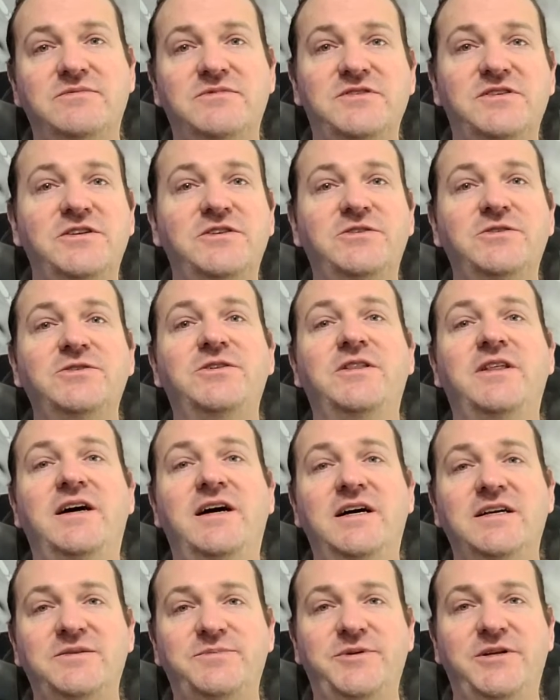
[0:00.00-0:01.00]
sent her to the
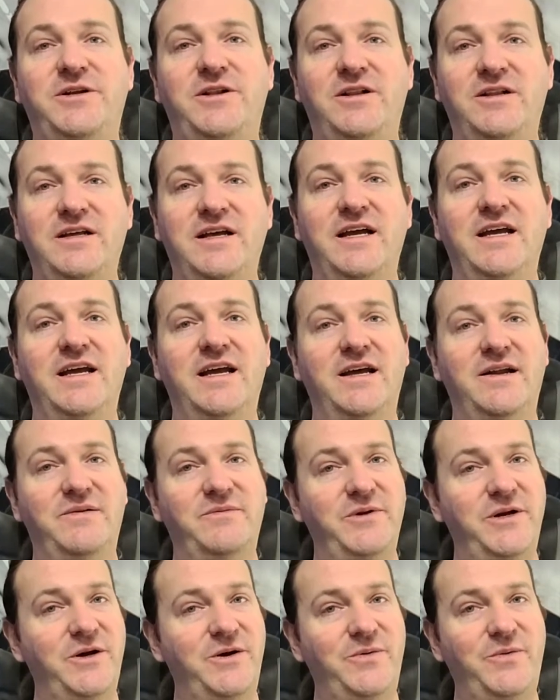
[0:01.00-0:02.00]
hospital,
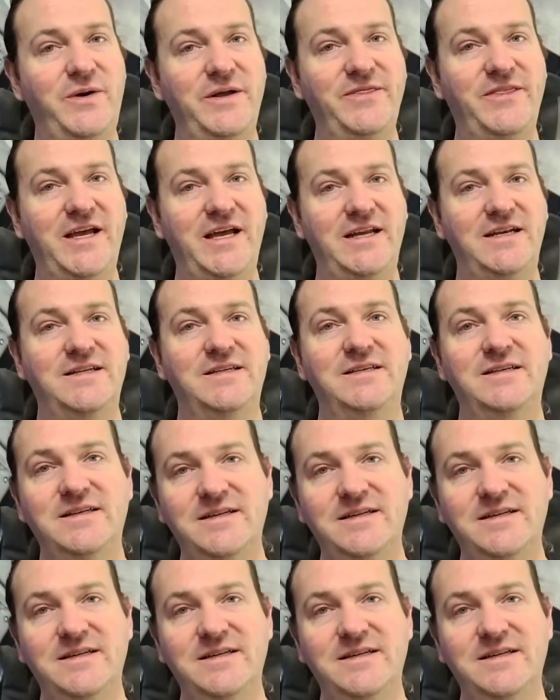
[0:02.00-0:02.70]
and we don't want that.